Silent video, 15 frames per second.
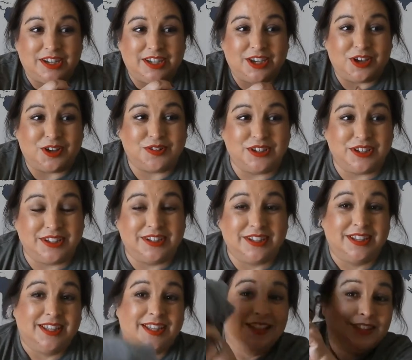video,
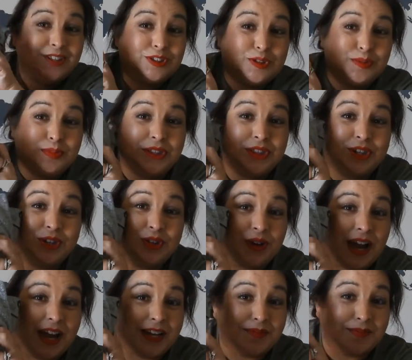this would be the new
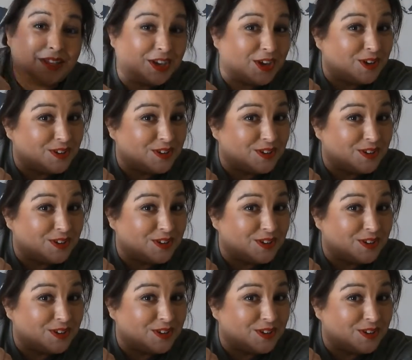item that